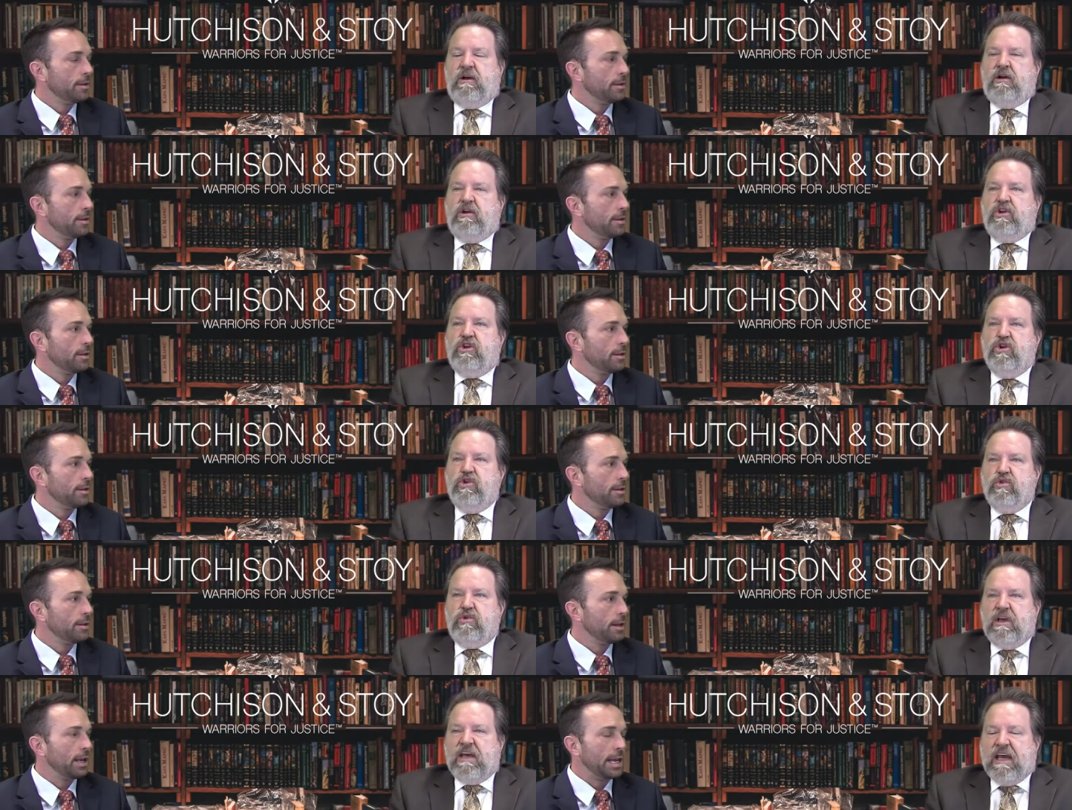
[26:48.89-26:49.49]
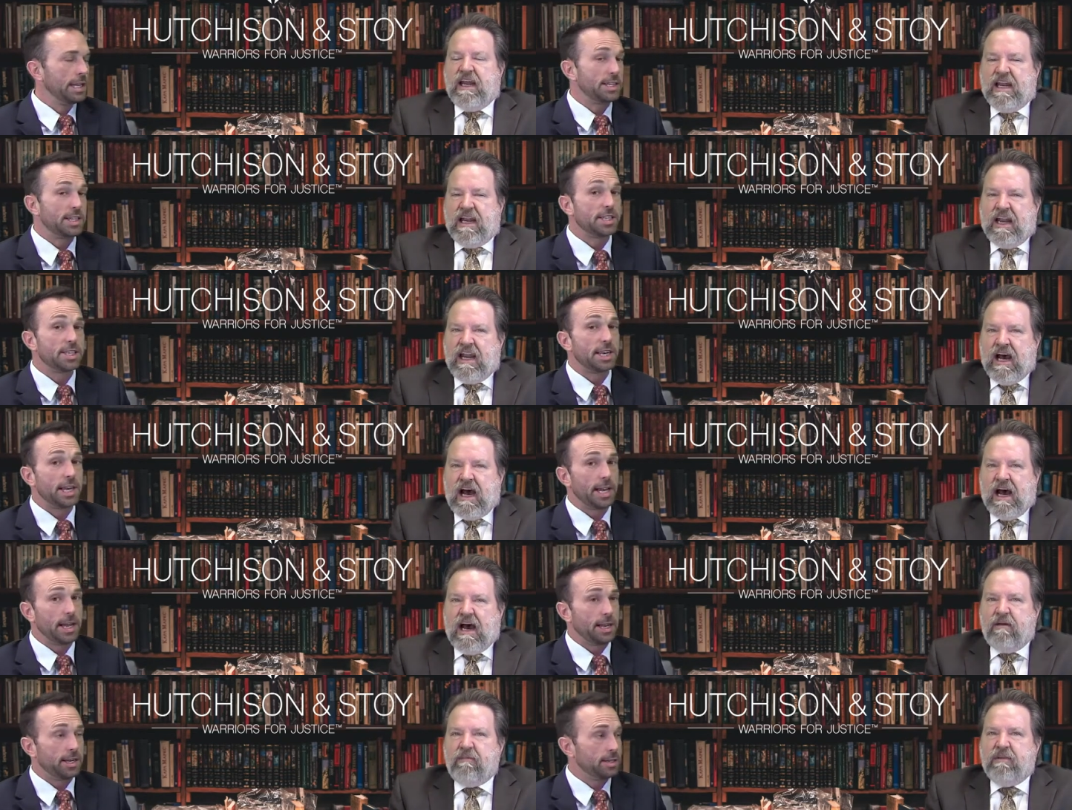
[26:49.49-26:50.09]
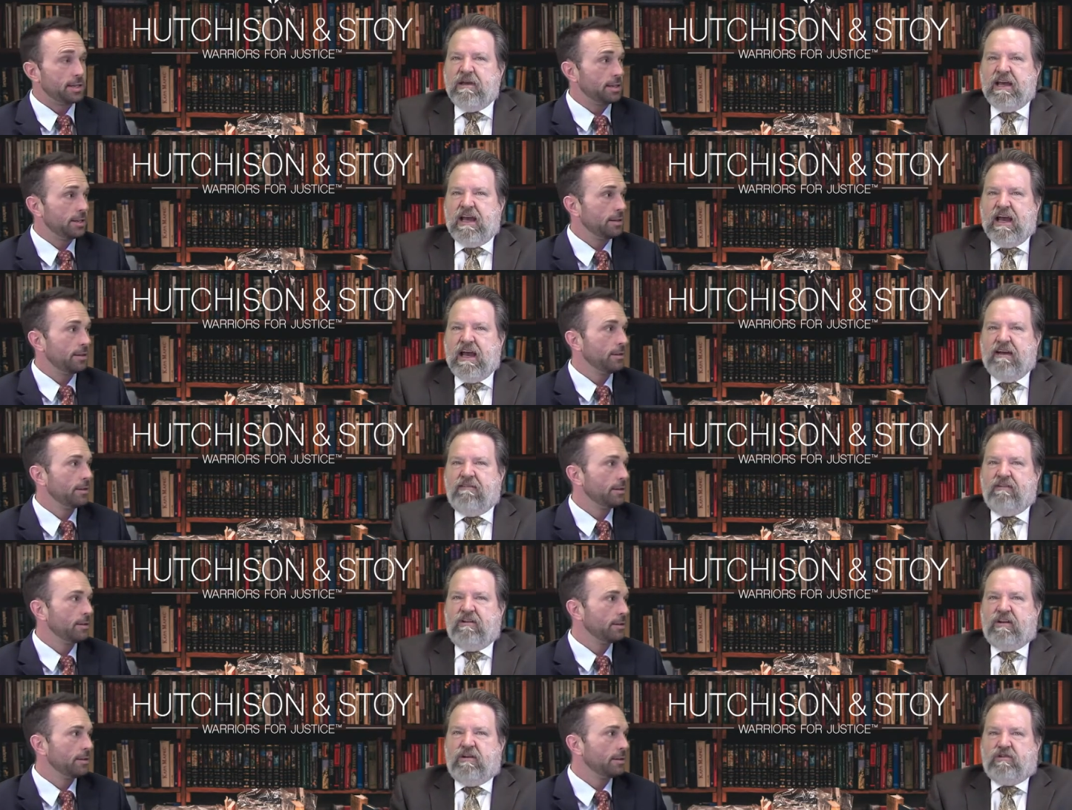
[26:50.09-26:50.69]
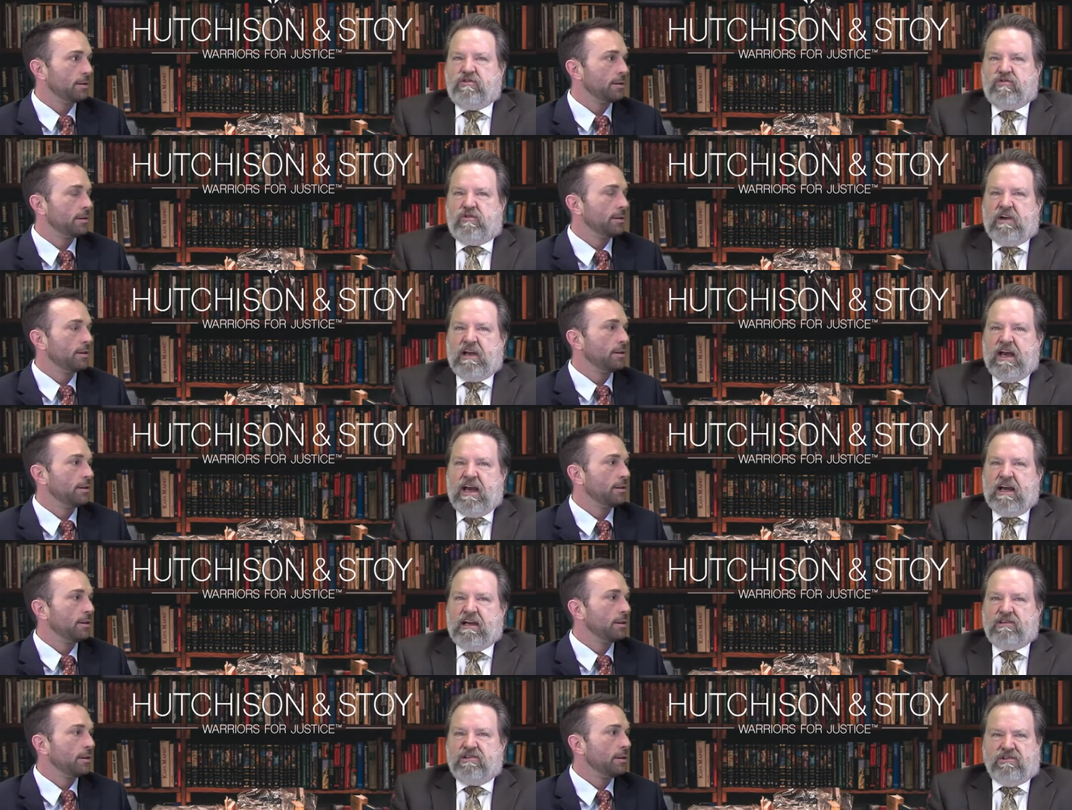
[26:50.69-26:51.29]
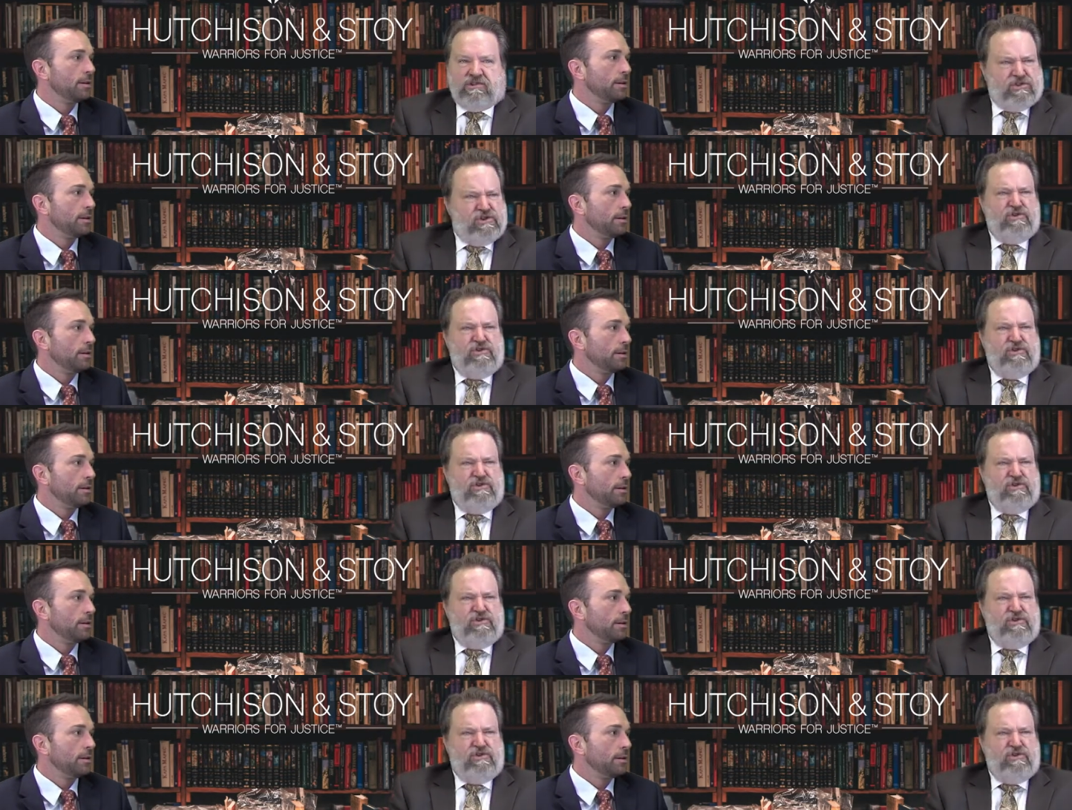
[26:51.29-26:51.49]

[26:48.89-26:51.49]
Speaker 1: You cannot be having those reactions.